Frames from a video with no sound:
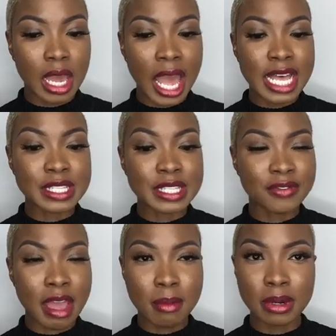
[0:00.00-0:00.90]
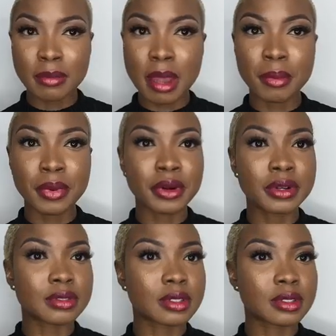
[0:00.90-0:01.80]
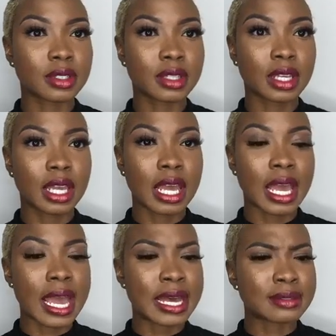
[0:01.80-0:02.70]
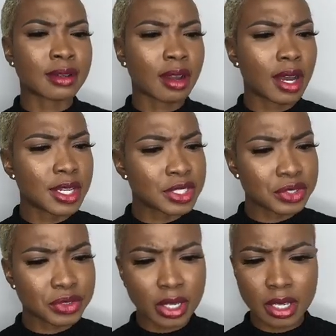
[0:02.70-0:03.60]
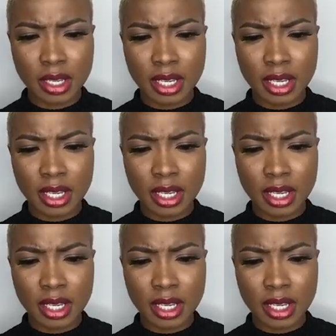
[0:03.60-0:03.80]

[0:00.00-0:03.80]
as family members, as a country,